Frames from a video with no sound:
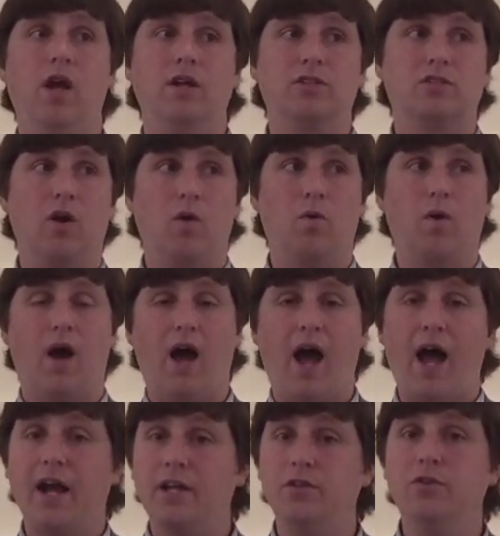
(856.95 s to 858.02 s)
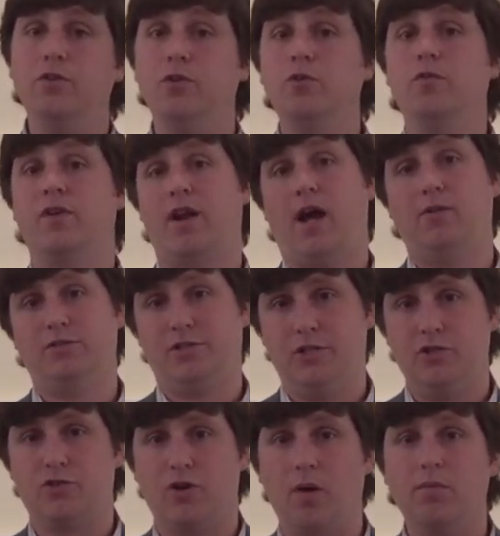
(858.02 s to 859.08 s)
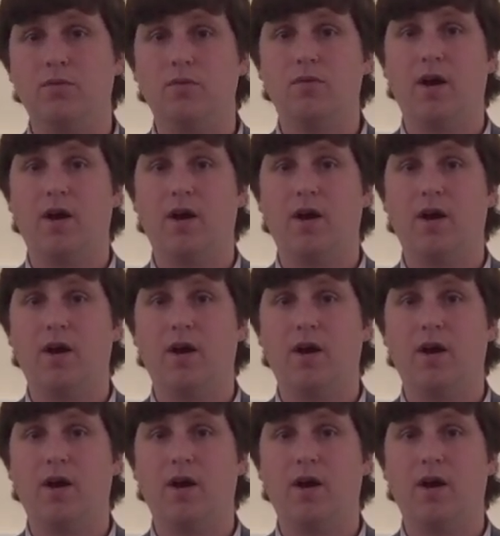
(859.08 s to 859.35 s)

So I knew that I was in trouble.